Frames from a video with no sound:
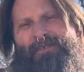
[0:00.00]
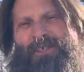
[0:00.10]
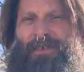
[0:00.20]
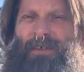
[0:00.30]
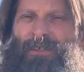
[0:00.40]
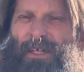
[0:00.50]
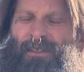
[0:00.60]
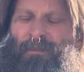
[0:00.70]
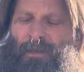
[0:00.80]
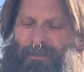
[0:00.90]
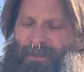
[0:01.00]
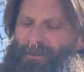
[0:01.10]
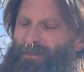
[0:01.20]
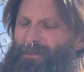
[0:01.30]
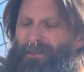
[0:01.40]
just for collector purposes
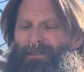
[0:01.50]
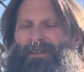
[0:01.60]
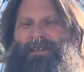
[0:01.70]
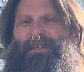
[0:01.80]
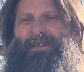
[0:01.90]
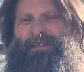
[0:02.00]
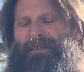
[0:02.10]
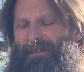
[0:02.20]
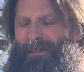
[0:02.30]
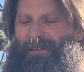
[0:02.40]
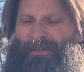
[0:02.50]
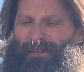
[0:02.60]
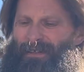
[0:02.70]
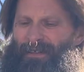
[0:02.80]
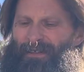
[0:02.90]
only.
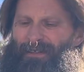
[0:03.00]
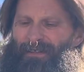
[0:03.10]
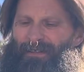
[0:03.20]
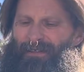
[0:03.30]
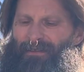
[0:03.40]
I